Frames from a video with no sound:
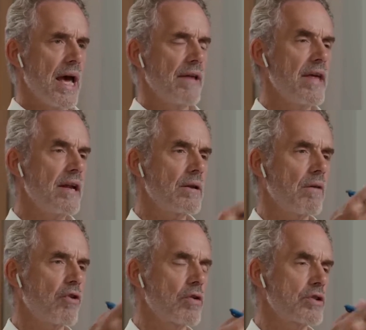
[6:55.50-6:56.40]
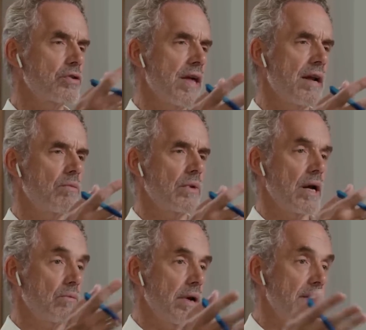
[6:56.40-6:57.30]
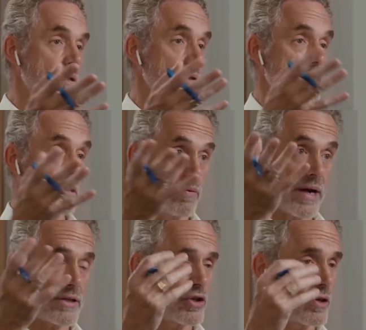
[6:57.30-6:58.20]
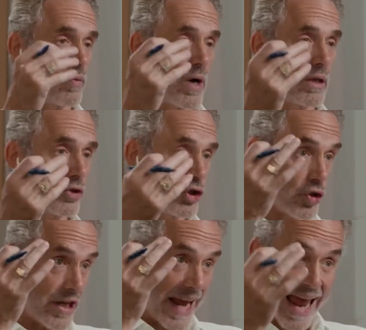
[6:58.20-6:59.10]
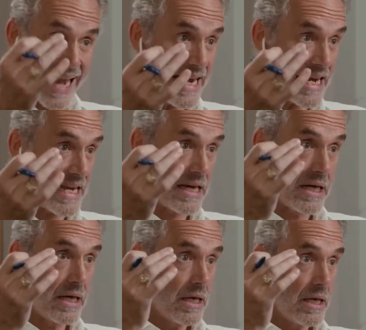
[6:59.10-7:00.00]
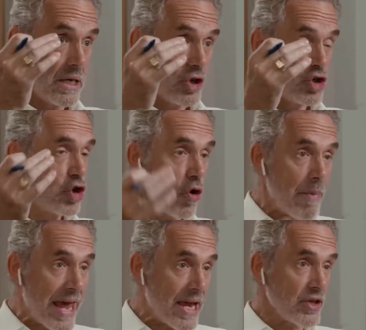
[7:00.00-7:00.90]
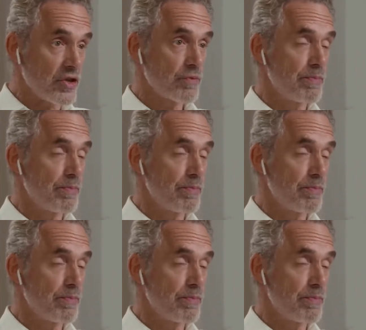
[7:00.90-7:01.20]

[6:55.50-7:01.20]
And then, of course, so that raises the question, well, should any domains